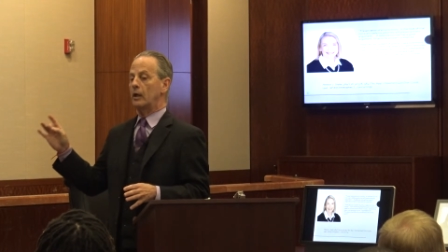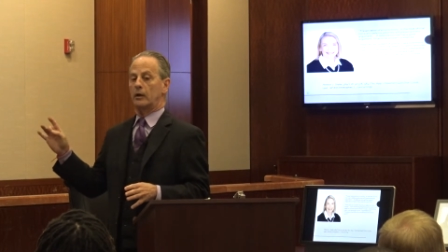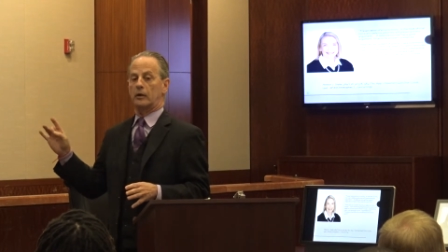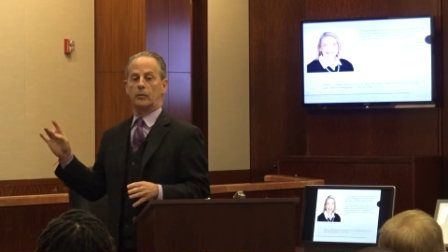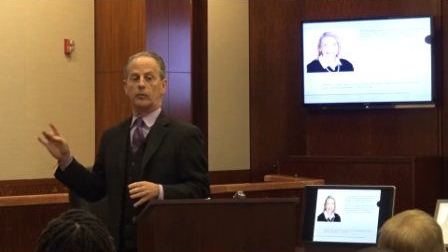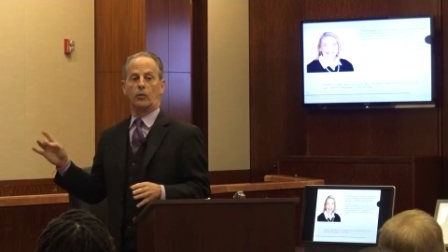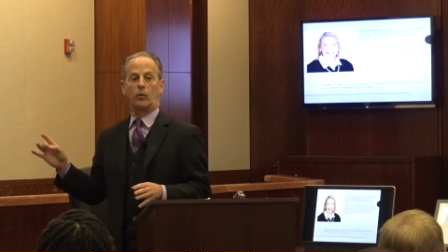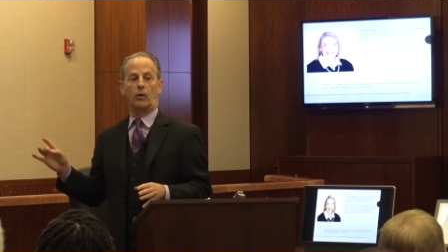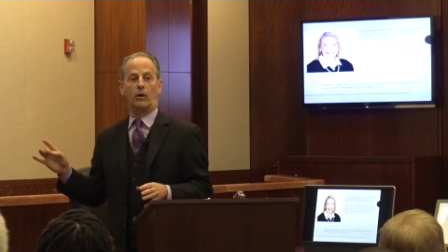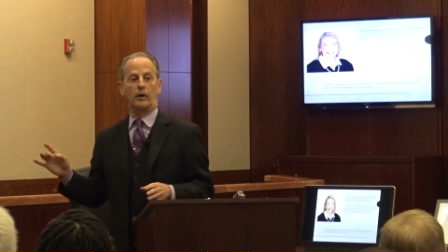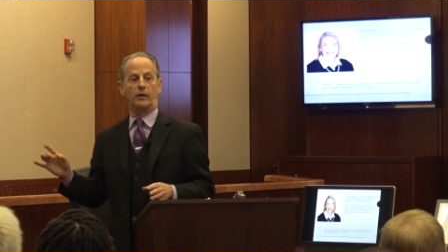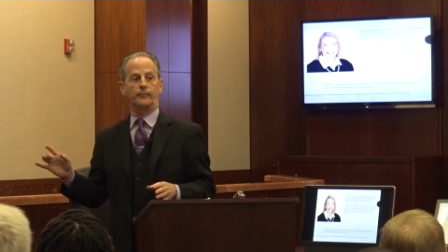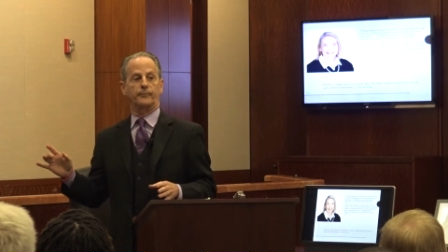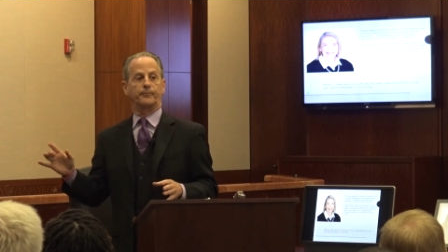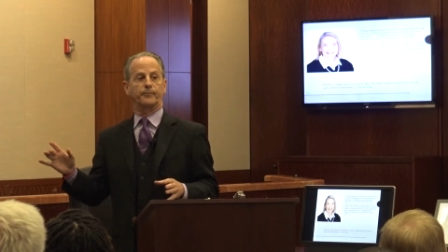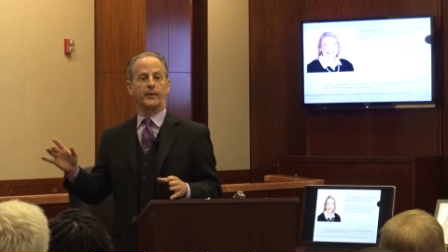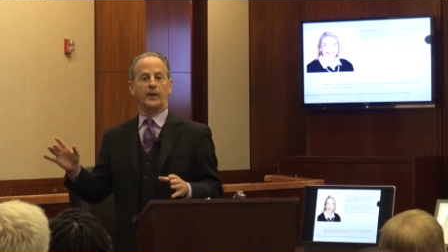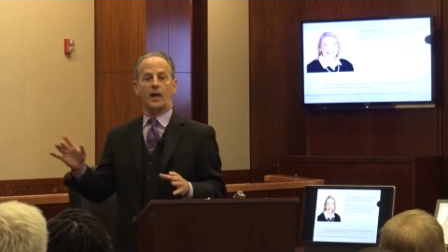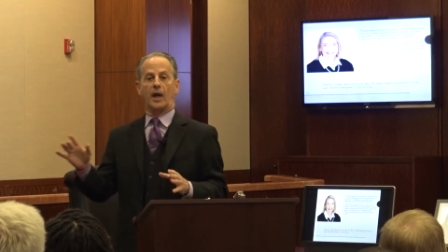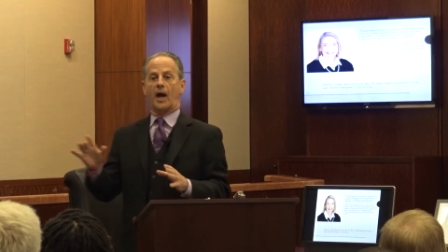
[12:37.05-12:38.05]
Number one,
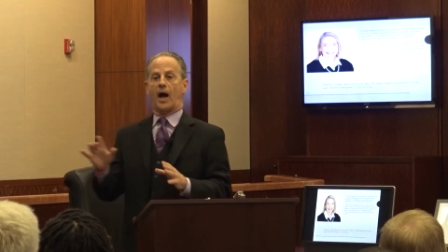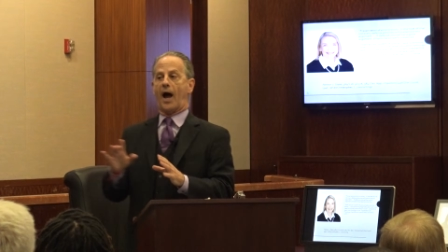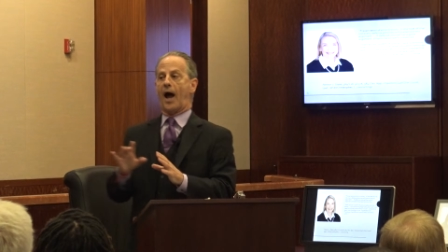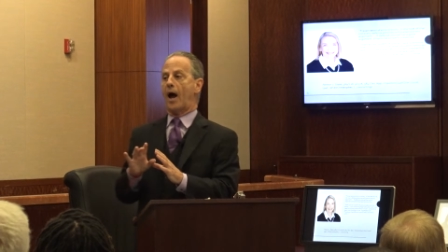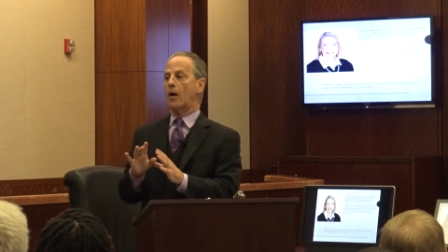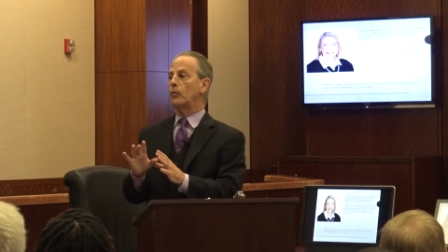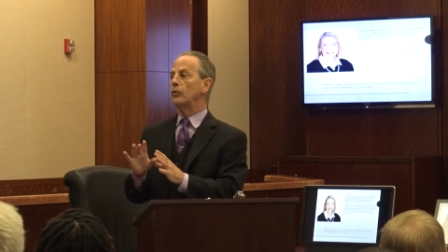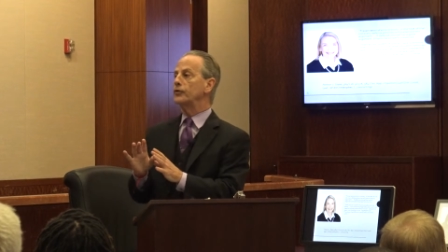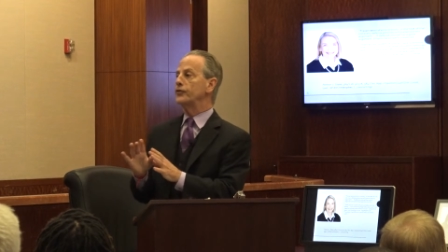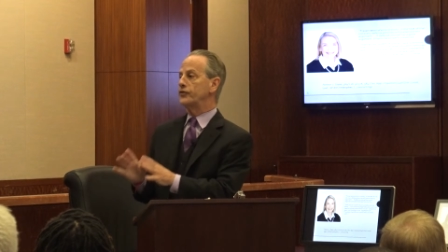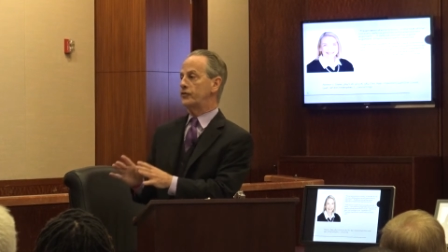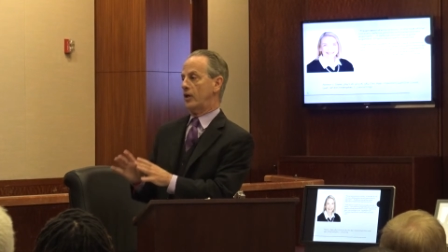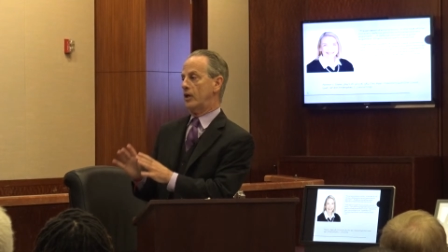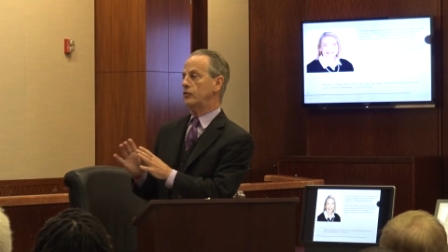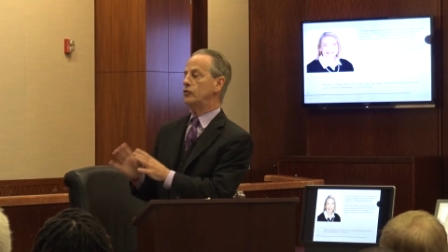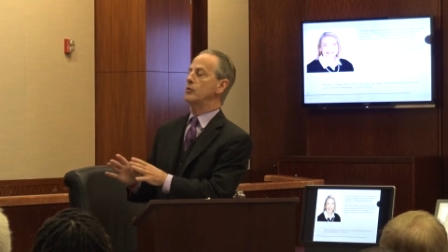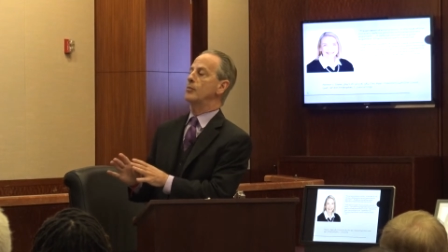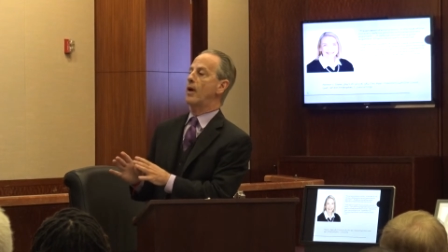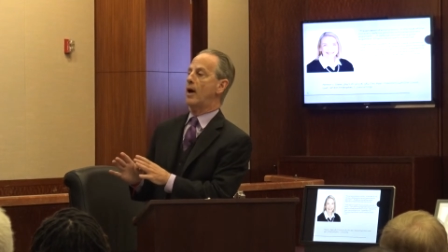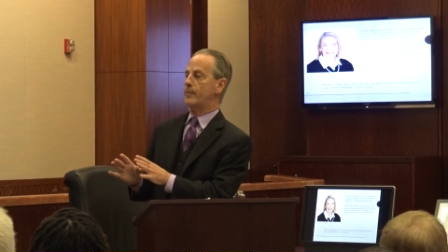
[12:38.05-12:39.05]
I will
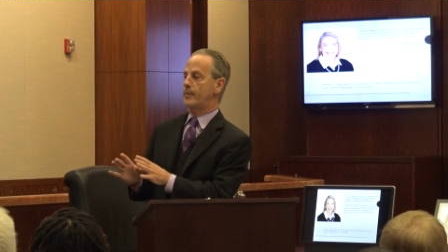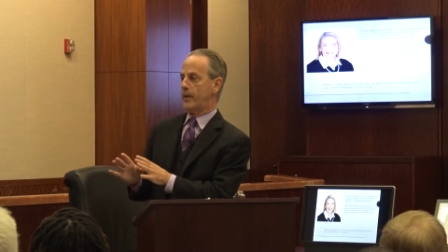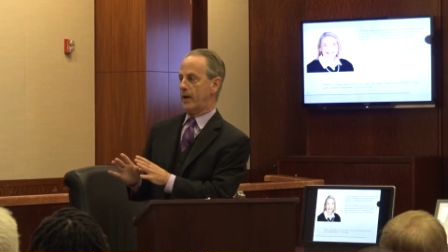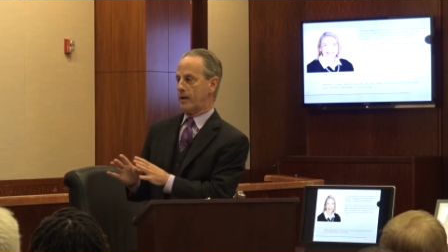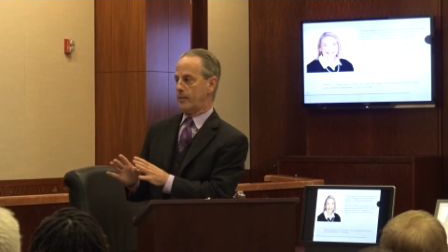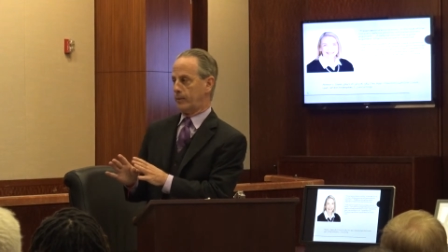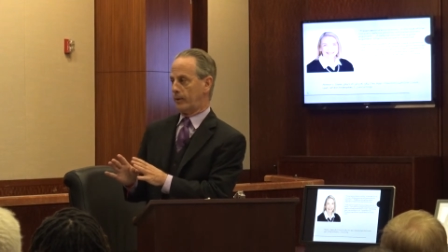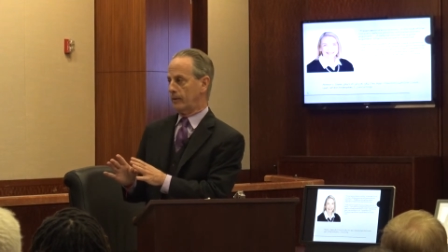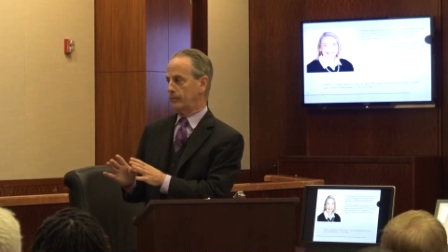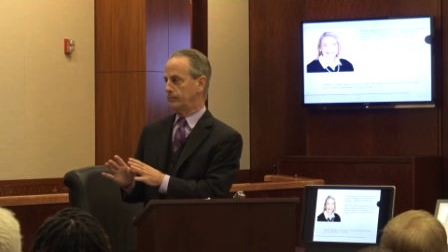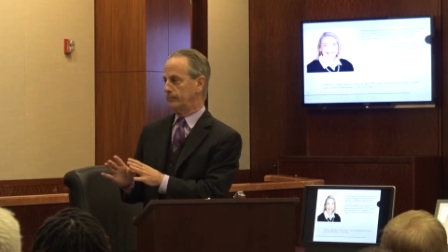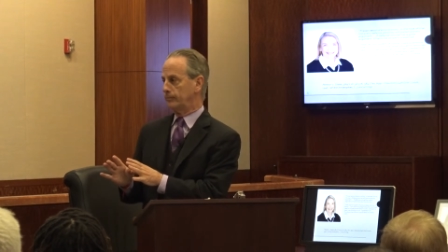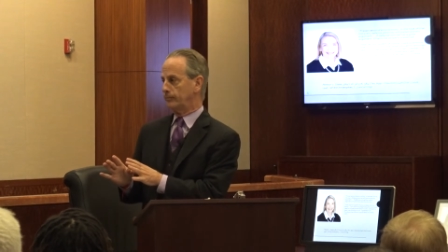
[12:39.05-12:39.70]
send you my paper.